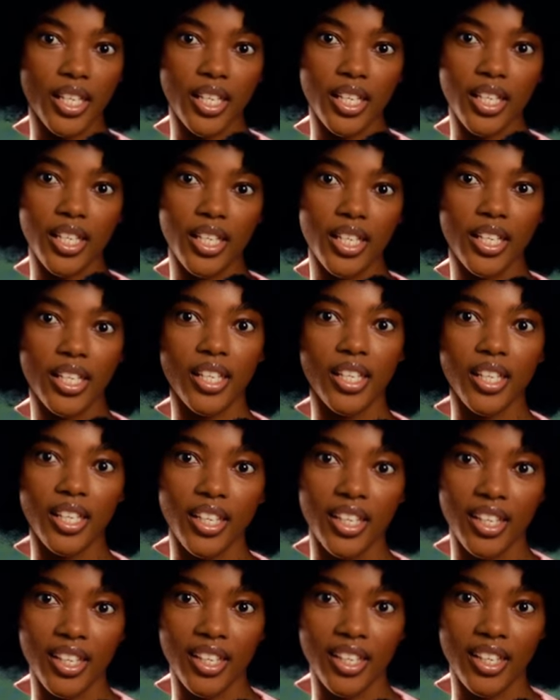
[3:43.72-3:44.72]

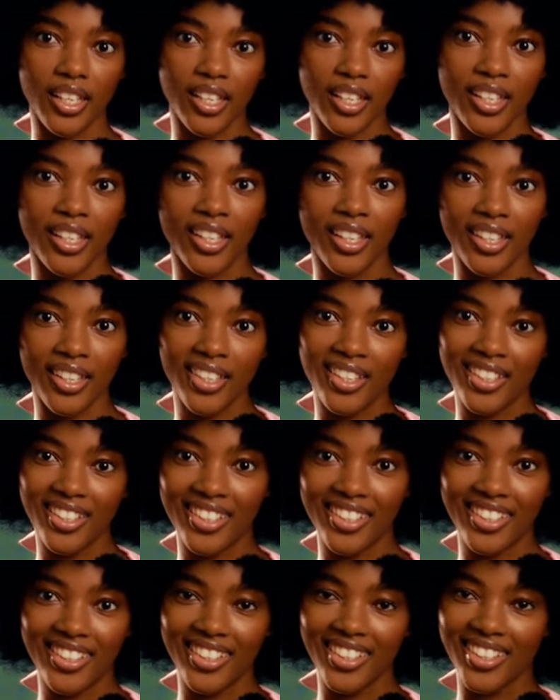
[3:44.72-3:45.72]

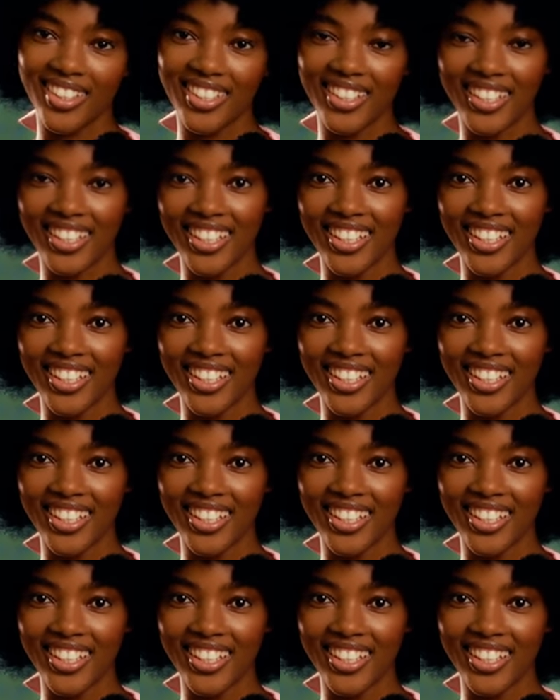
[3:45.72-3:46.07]
No one is speaking in this clip.